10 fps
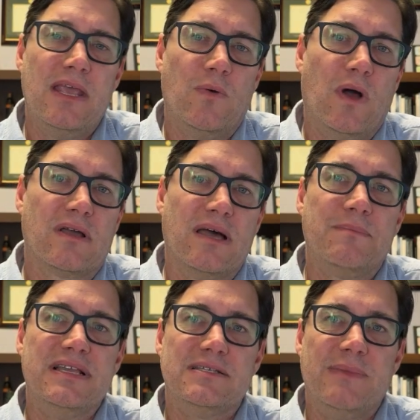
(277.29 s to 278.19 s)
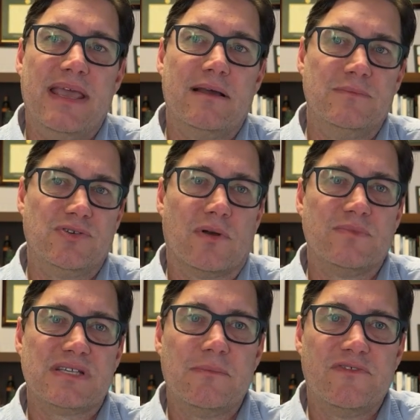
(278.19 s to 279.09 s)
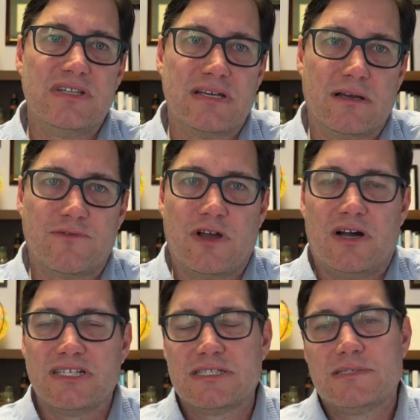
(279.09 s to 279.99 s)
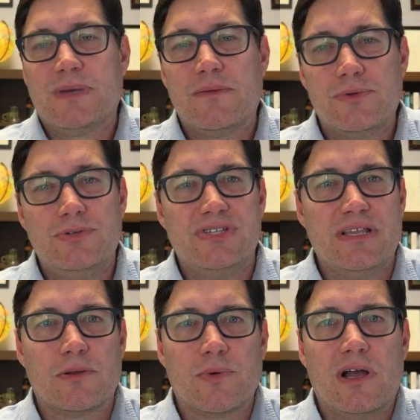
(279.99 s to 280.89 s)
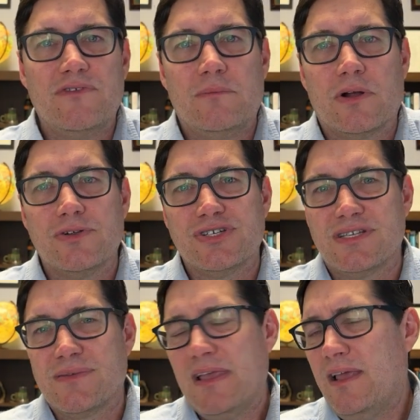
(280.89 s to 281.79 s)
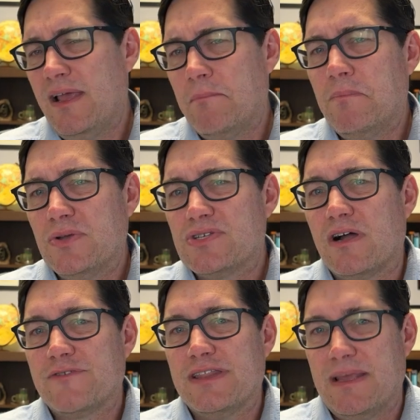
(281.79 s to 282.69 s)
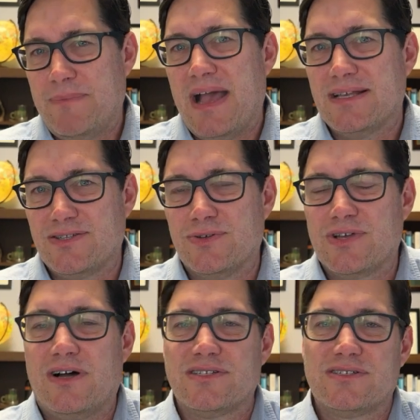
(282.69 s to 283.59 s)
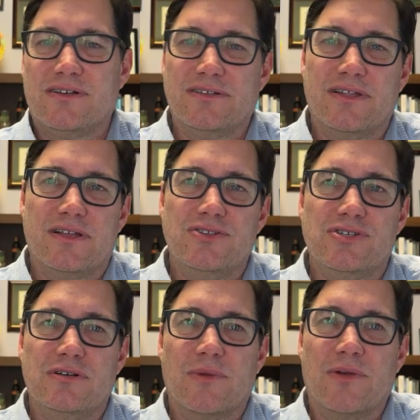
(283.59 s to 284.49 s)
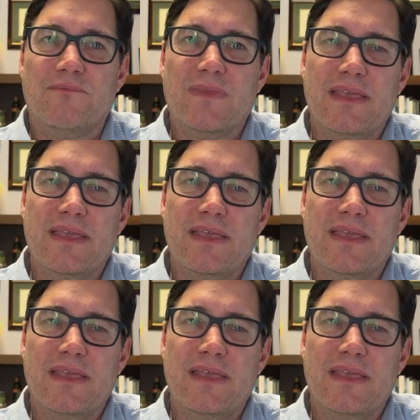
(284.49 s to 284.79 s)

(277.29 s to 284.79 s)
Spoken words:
While companies may absorb some of the tariff costs by reducing their profit margins, most often they pass those costs on to the consumer.